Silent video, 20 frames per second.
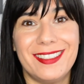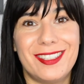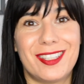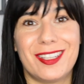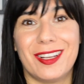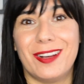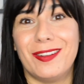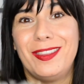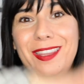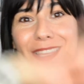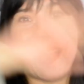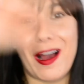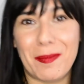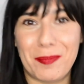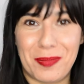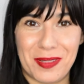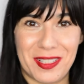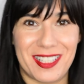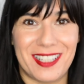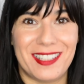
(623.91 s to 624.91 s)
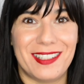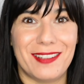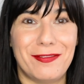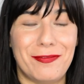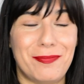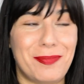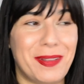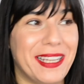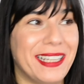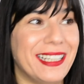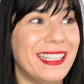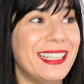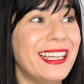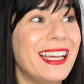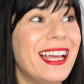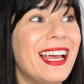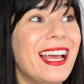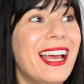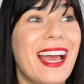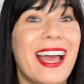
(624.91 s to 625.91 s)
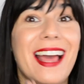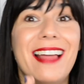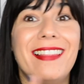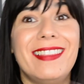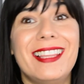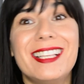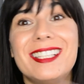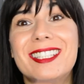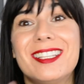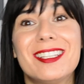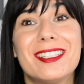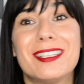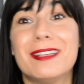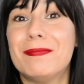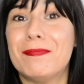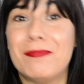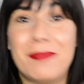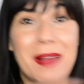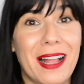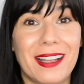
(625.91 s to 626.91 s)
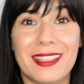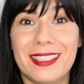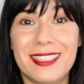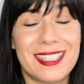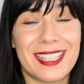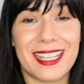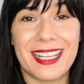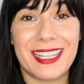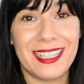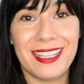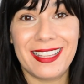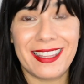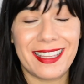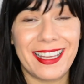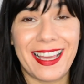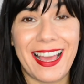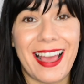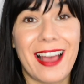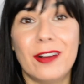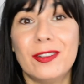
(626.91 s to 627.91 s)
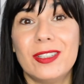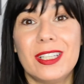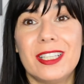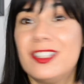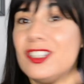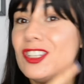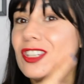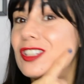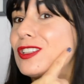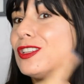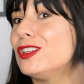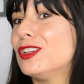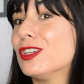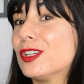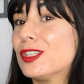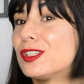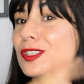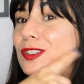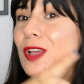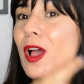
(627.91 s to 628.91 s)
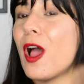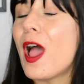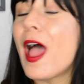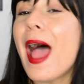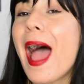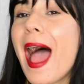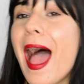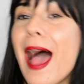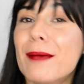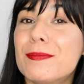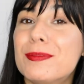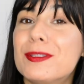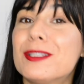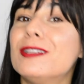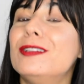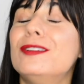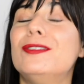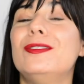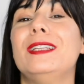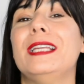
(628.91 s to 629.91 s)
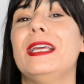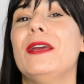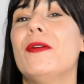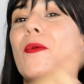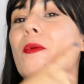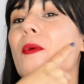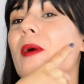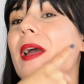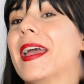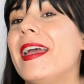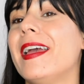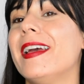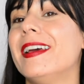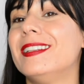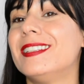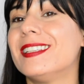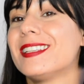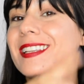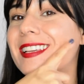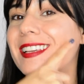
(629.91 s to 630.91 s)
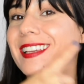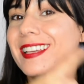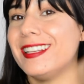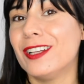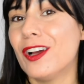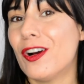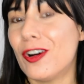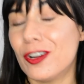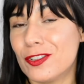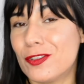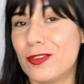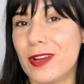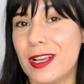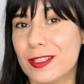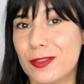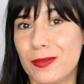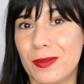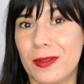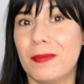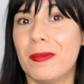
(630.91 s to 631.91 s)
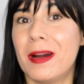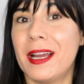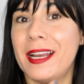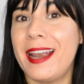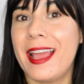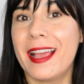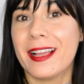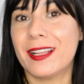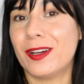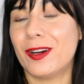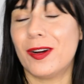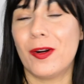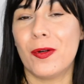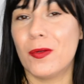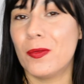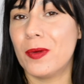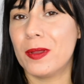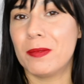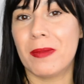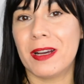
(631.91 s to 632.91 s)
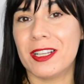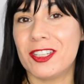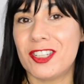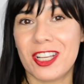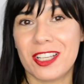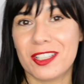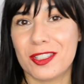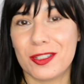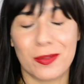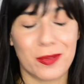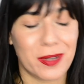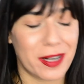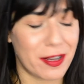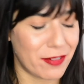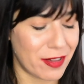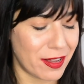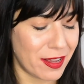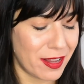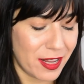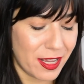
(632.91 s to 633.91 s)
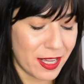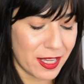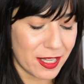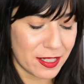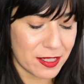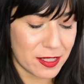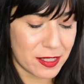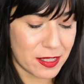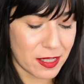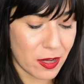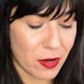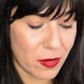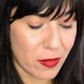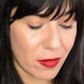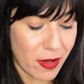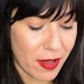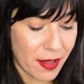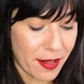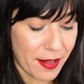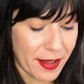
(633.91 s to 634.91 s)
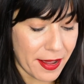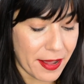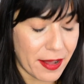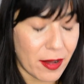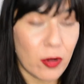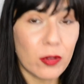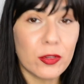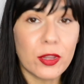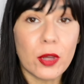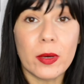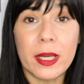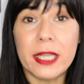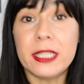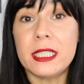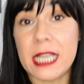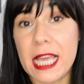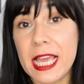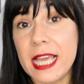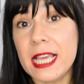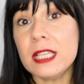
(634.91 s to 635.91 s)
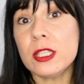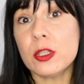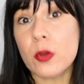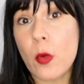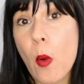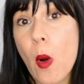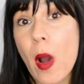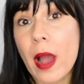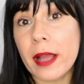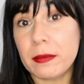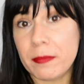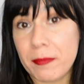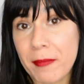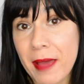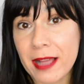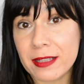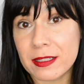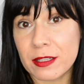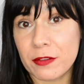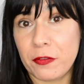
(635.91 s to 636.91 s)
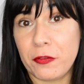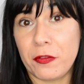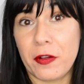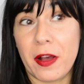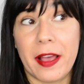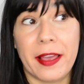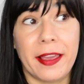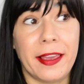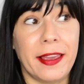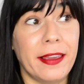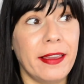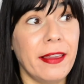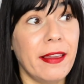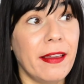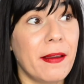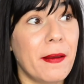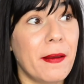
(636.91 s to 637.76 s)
so the opposite of pink. And this doesn't balance anything out, it just looks absolutely weird in contrast with my neck or with my chest or whatever. So, although it is quite mattifying,